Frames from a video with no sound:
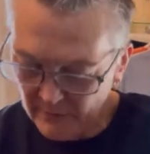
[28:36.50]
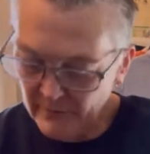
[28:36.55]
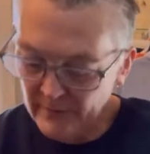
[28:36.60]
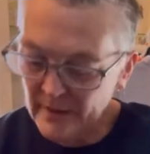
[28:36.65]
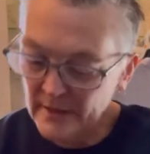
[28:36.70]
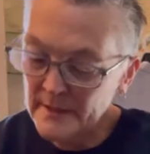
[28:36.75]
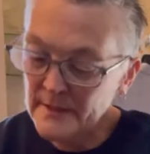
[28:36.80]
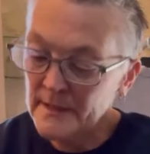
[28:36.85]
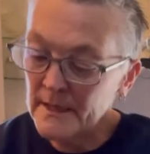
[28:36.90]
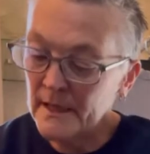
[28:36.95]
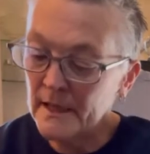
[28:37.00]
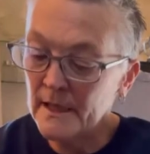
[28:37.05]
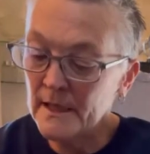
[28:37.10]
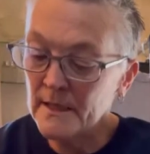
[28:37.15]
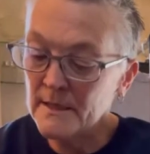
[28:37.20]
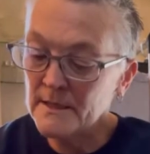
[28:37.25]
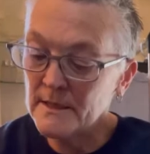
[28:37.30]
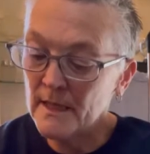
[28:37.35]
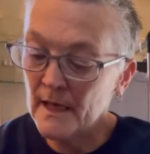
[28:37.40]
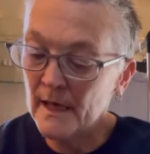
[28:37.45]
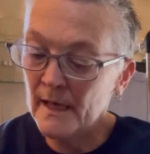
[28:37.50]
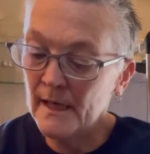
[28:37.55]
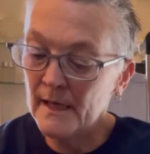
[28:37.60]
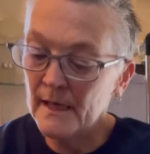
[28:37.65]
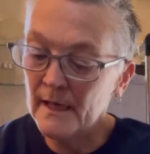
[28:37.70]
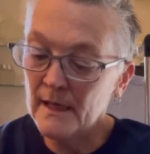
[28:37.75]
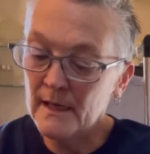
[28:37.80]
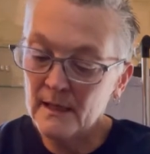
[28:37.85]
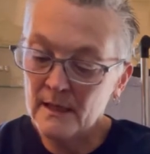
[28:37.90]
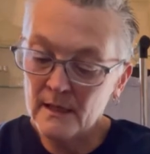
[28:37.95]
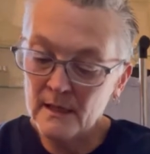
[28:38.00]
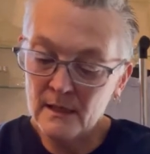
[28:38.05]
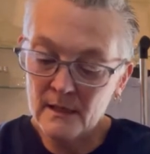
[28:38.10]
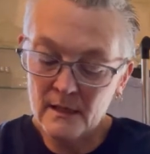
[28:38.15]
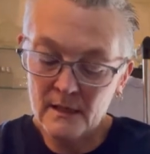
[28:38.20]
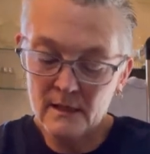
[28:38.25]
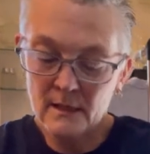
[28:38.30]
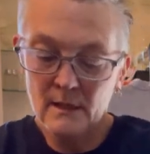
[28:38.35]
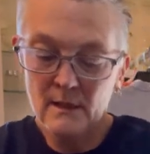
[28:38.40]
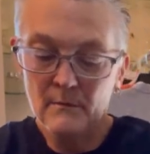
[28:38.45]
This is a
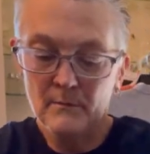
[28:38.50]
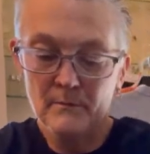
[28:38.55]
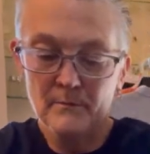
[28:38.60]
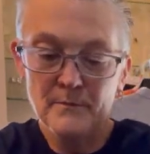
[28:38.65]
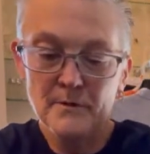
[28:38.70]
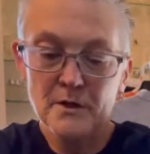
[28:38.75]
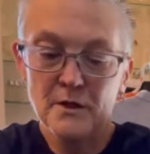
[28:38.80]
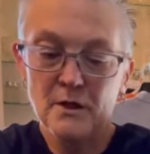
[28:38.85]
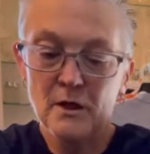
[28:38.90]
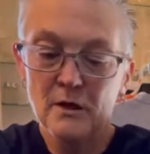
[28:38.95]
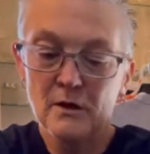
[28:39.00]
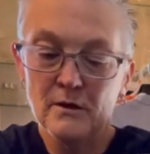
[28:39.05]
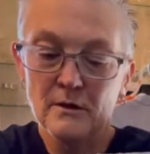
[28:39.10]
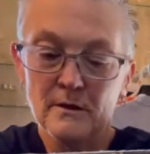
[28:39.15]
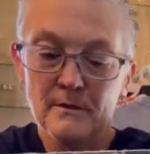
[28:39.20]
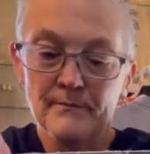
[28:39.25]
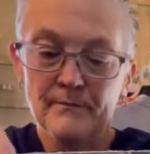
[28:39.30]
skirt.